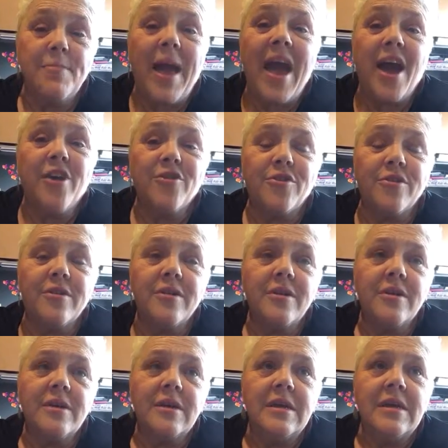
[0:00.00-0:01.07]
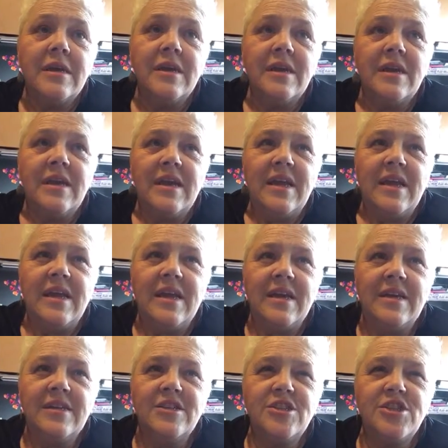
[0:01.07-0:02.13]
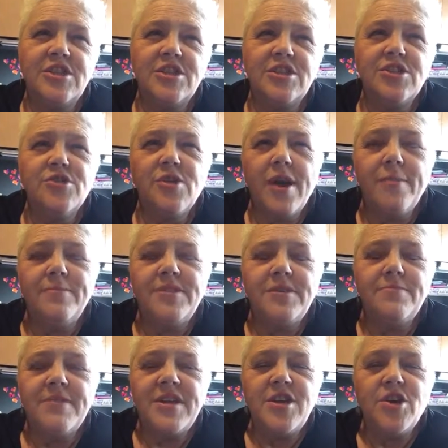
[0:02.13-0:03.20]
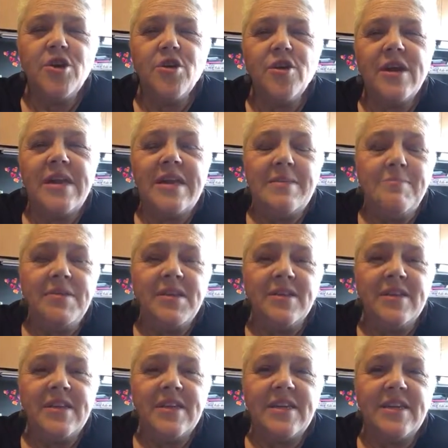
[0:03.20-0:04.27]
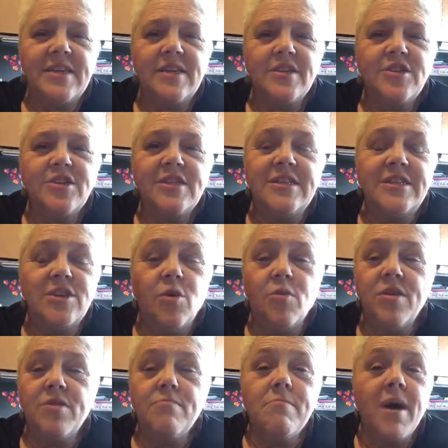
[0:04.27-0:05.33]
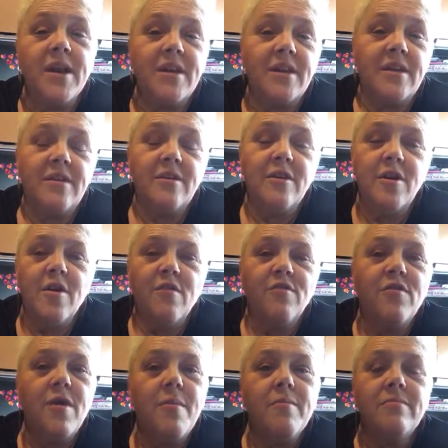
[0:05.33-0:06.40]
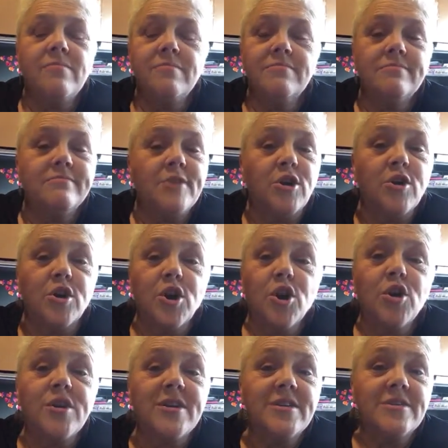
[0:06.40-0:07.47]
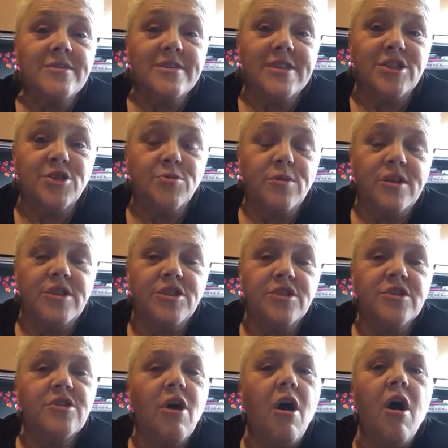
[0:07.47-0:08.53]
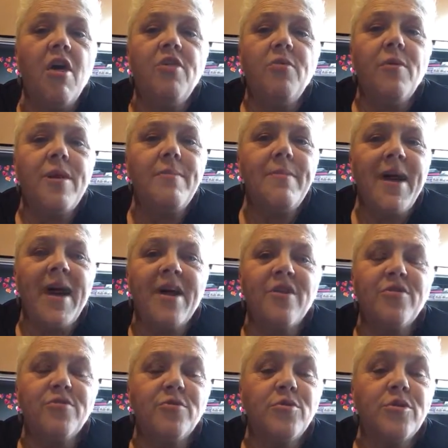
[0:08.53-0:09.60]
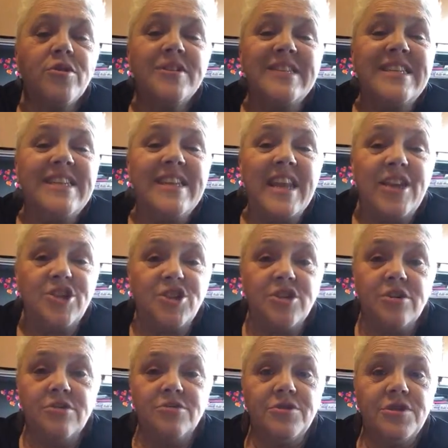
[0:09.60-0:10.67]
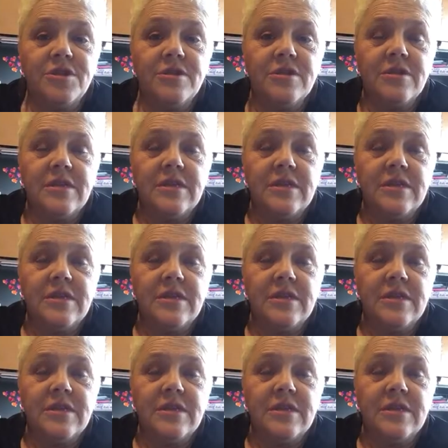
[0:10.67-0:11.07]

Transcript: pattern. And she described to me her inability to deal with money from her current situation all the way back through her teenage years.